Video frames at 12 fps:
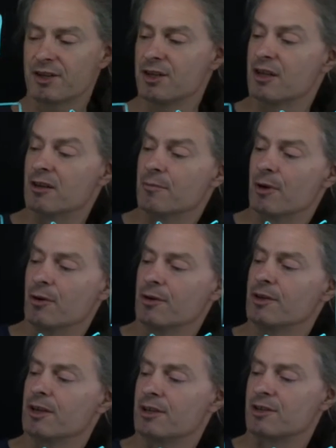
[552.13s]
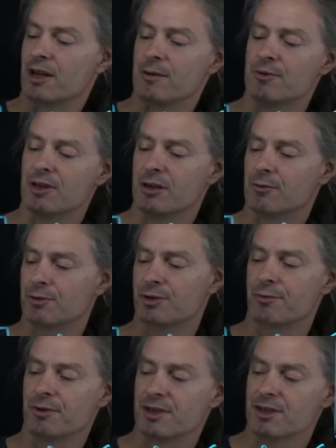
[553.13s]
component at time t equals
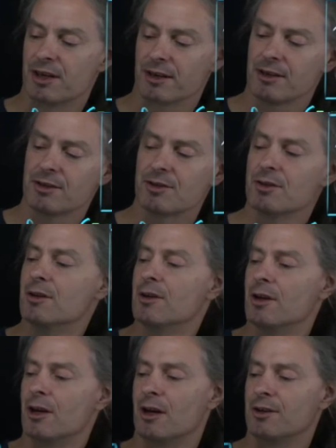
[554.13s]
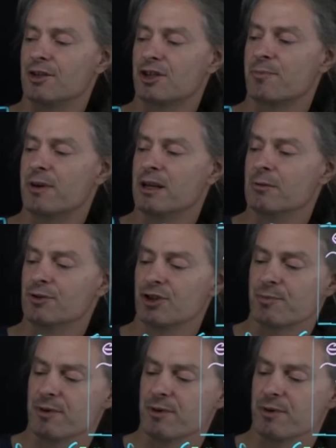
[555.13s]
3 seconds. The speed will just be the